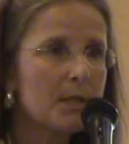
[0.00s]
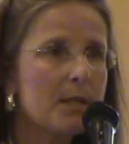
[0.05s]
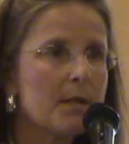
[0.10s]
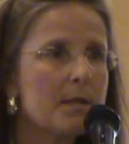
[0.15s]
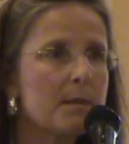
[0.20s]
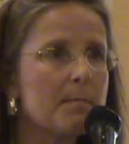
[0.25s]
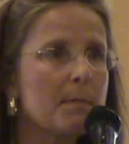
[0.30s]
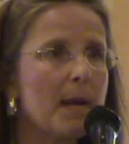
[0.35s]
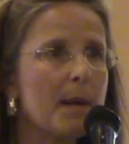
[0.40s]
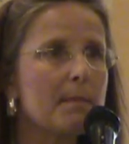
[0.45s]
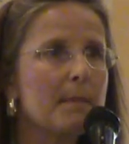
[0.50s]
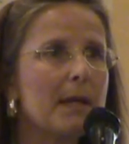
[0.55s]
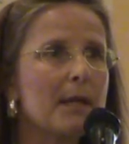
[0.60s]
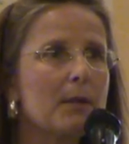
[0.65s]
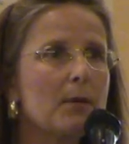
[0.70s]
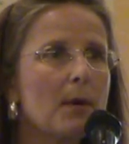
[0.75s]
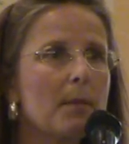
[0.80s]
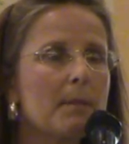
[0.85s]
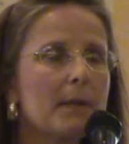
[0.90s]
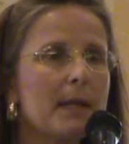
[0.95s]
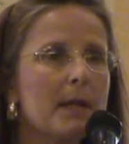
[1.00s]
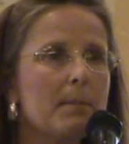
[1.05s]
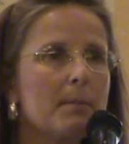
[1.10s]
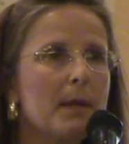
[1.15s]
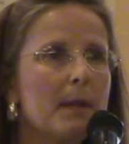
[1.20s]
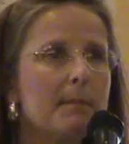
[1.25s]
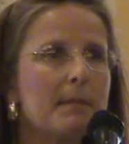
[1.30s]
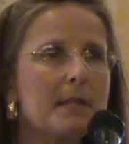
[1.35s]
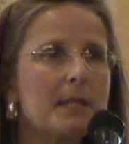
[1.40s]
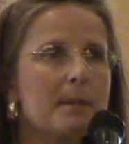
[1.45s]
Excuse me, I'm not normally a
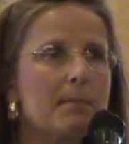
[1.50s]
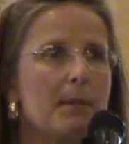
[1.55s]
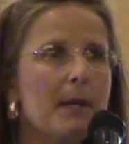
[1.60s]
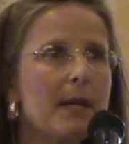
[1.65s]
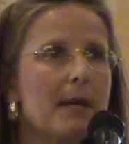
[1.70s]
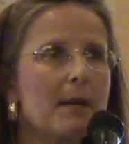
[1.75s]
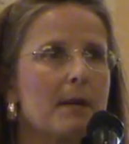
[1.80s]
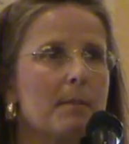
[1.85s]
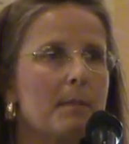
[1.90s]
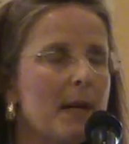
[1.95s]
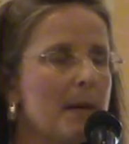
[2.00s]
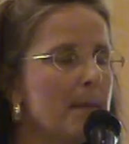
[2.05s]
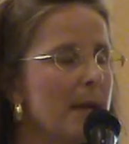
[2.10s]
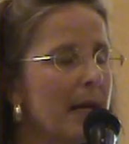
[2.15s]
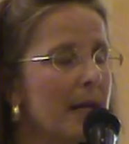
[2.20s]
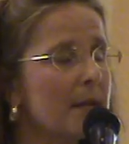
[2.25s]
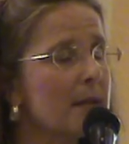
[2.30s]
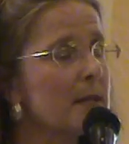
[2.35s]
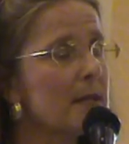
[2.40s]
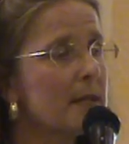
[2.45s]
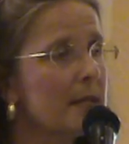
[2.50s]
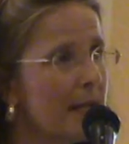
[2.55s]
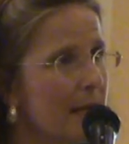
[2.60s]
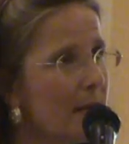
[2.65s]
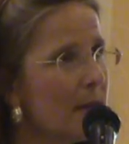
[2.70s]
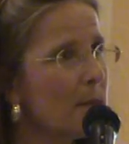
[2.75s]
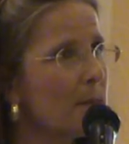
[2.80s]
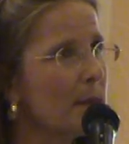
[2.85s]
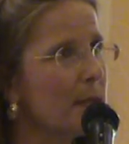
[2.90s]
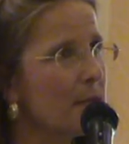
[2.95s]
public speaker. My mouth is
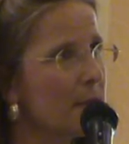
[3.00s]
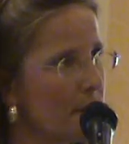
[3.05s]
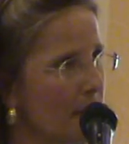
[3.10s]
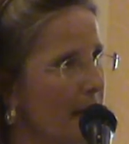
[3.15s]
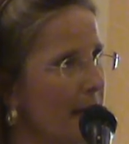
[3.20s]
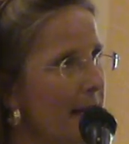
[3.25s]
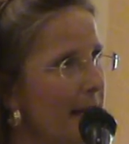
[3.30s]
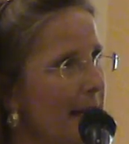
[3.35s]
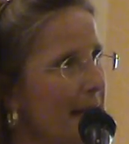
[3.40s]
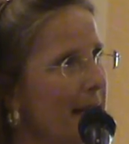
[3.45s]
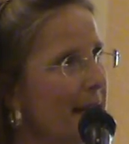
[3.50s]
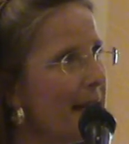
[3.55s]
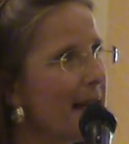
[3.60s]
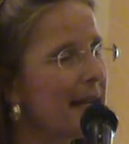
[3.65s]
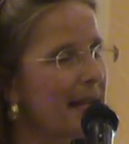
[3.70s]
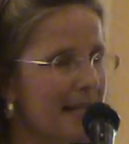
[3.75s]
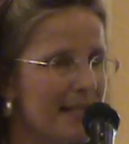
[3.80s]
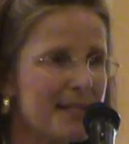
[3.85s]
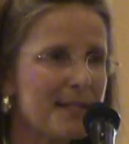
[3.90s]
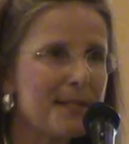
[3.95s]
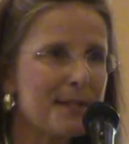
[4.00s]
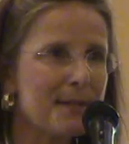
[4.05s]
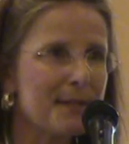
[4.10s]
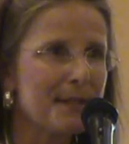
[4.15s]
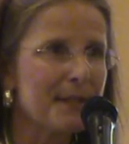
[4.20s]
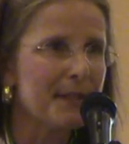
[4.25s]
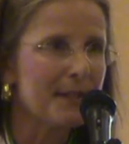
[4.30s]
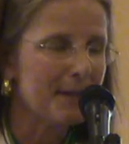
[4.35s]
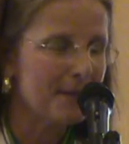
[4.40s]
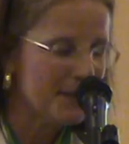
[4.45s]
terribly dry. I guess it's
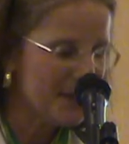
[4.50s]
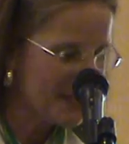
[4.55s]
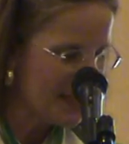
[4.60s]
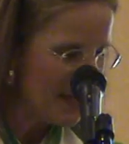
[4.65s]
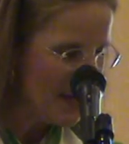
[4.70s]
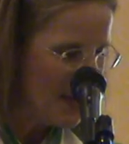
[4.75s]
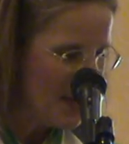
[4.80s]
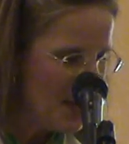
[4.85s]
nerves.